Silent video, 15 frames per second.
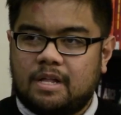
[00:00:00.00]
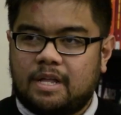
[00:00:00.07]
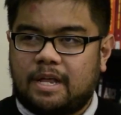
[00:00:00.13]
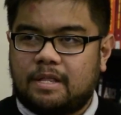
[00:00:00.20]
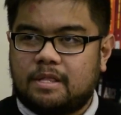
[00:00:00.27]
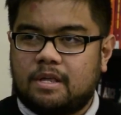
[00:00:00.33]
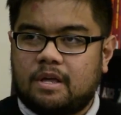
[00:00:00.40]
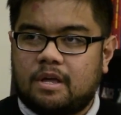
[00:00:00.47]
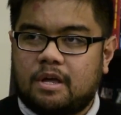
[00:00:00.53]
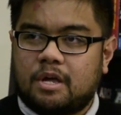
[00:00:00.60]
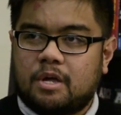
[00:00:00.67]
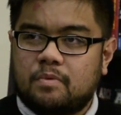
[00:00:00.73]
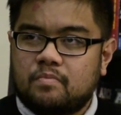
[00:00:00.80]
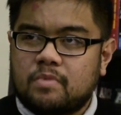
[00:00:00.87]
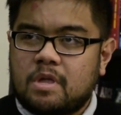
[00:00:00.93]
And
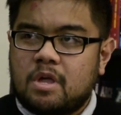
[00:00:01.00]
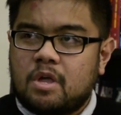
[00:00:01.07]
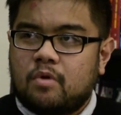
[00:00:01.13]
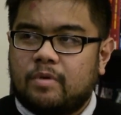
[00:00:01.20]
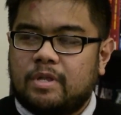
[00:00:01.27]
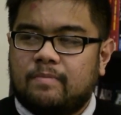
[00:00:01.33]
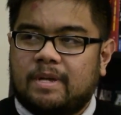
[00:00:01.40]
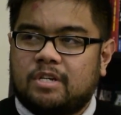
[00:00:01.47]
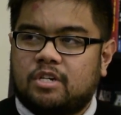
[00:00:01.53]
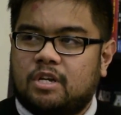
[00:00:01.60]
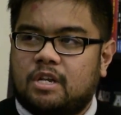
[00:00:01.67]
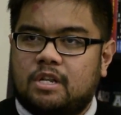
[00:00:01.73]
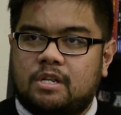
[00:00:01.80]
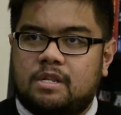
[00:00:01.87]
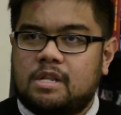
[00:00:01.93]
when you
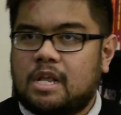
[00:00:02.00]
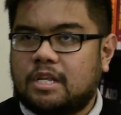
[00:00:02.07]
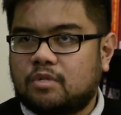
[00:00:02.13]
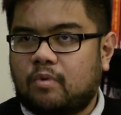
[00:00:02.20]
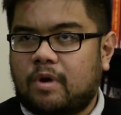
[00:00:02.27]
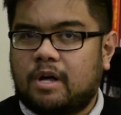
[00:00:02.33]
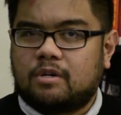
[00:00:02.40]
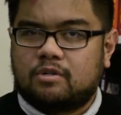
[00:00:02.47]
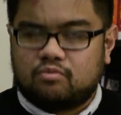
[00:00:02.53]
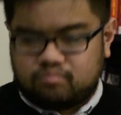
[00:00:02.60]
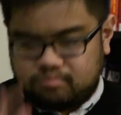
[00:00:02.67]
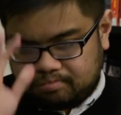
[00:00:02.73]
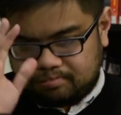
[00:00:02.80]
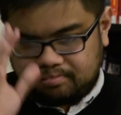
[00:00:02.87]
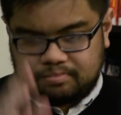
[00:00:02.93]
mentioned as well,
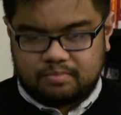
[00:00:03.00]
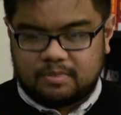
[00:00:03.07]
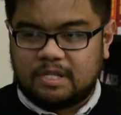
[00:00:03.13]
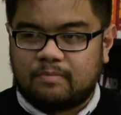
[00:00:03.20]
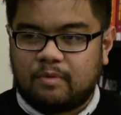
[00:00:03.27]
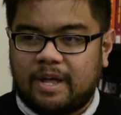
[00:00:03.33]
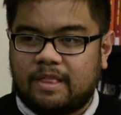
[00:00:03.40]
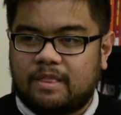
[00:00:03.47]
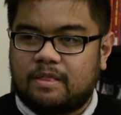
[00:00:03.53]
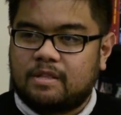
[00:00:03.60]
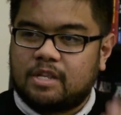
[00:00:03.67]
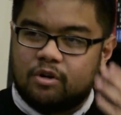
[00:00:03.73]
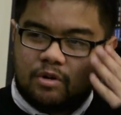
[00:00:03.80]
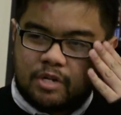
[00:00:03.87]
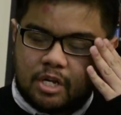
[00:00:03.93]
when,
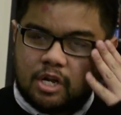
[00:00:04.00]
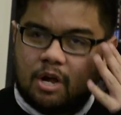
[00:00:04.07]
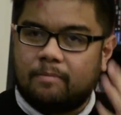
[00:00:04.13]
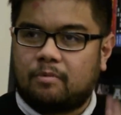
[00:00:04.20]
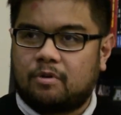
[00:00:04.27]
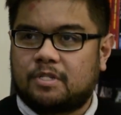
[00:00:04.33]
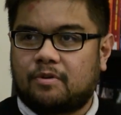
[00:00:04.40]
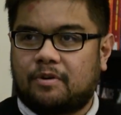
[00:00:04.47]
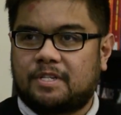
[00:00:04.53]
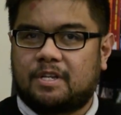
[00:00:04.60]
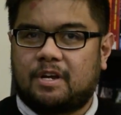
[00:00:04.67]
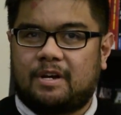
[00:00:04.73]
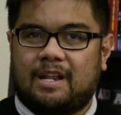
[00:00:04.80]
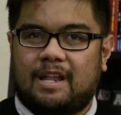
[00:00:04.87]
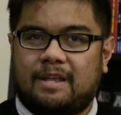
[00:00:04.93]
you know, comic book stores
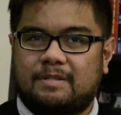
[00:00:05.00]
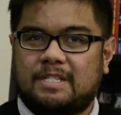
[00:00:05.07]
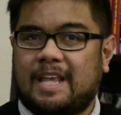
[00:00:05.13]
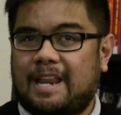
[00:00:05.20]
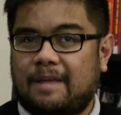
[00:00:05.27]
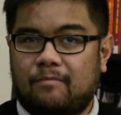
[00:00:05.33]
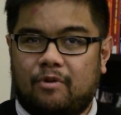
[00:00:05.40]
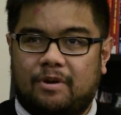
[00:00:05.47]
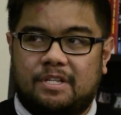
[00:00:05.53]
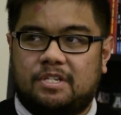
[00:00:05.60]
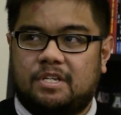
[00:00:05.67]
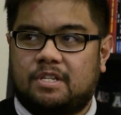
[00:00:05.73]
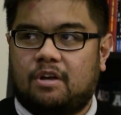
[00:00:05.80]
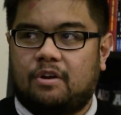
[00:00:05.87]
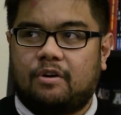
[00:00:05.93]
started like selling more than
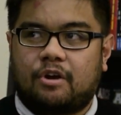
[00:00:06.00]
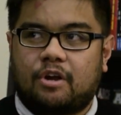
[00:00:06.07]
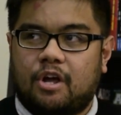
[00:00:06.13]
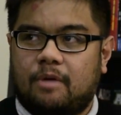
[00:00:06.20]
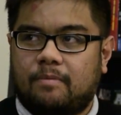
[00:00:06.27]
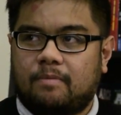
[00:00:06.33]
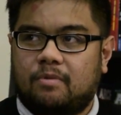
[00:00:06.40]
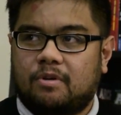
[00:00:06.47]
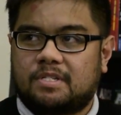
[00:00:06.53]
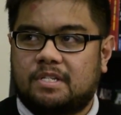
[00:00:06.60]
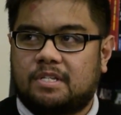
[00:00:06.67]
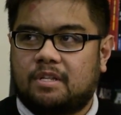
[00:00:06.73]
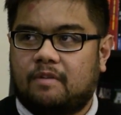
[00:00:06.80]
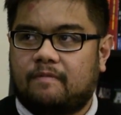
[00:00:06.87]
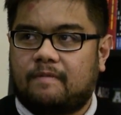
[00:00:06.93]
just other comic books and
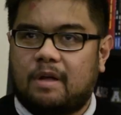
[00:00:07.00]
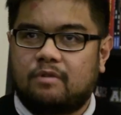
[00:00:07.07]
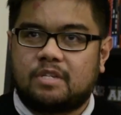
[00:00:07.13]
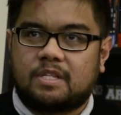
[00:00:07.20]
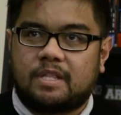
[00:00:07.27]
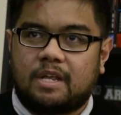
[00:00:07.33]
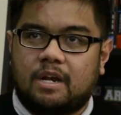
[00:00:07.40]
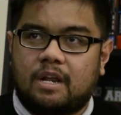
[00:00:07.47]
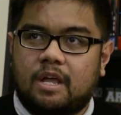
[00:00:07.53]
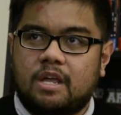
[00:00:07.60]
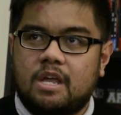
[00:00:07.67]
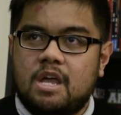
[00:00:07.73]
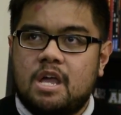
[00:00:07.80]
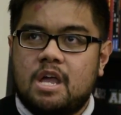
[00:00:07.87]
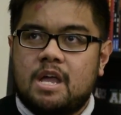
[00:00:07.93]
stuff, I was just thinking like,
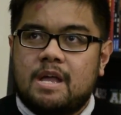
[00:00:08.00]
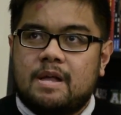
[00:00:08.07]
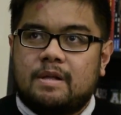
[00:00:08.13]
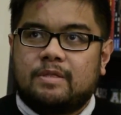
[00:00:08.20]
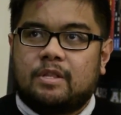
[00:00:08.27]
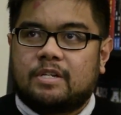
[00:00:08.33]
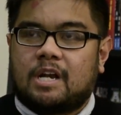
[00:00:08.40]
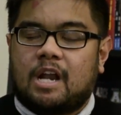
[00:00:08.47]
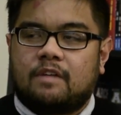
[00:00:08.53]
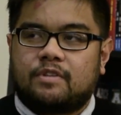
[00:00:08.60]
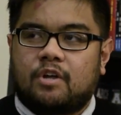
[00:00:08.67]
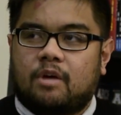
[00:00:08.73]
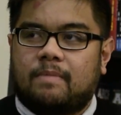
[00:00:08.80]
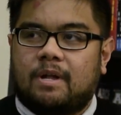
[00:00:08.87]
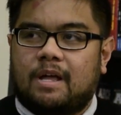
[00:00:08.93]
there's a lot of
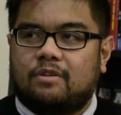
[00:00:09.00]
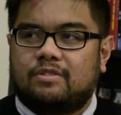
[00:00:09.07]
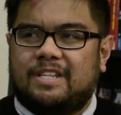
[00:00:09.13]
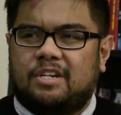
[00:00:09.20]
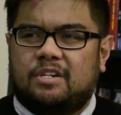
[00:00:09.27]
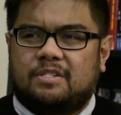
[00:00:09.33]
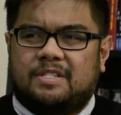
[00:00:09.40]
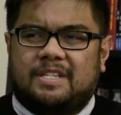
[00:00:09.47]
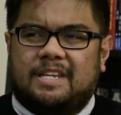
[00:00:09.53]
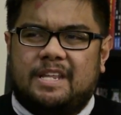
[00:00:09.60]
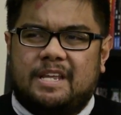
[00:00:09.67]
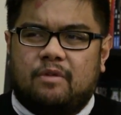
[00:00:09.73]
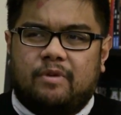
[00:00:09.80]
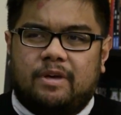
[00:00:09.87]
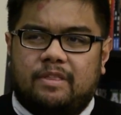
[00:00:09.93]
talk about how digital is
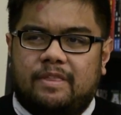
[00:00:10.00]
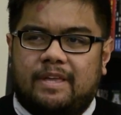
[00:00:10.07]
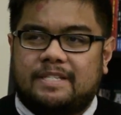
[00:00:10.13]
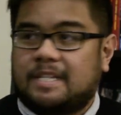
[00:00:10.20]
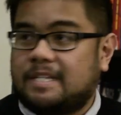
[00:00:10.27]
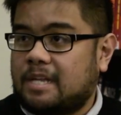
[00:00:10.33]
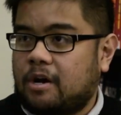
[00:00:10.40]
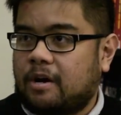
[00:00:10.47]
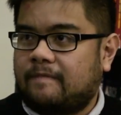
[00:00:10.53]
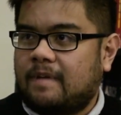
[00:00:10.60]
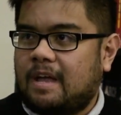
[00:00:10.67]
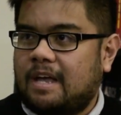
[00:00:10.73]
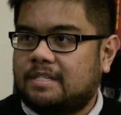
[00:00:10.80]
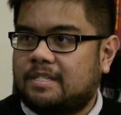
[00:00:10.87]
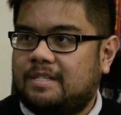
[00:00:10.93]
eating away at things.
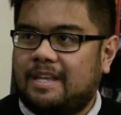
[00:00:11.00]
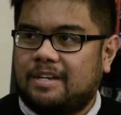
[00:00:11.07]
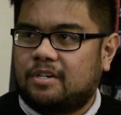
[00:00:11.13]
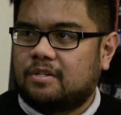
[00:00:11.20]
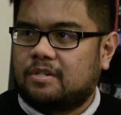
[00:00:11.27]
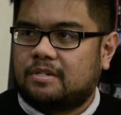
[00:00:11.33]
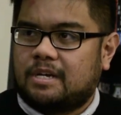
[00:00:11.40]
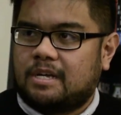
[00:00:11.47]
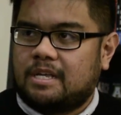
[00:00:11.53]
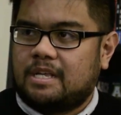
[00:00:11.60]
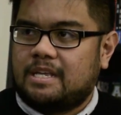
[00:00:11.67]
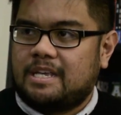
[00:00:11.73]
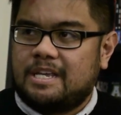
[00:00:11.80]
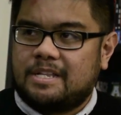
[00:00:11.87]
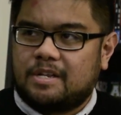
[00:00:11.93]
Has digital
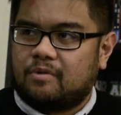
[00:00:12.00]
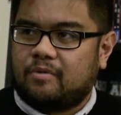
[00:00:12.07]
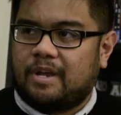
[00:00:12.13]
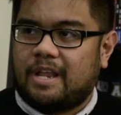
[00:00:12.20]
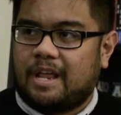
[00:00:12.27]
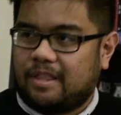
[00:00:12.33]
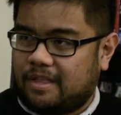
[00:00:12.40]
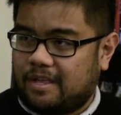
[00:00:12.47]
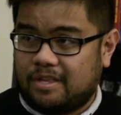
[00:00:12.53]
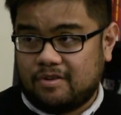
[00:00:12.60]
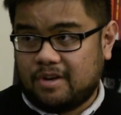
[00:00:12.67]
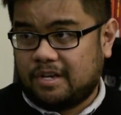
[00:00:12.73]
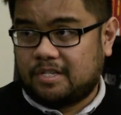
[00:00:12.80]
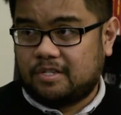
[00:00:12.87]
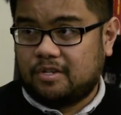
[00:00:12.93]
eaten away at anything you guys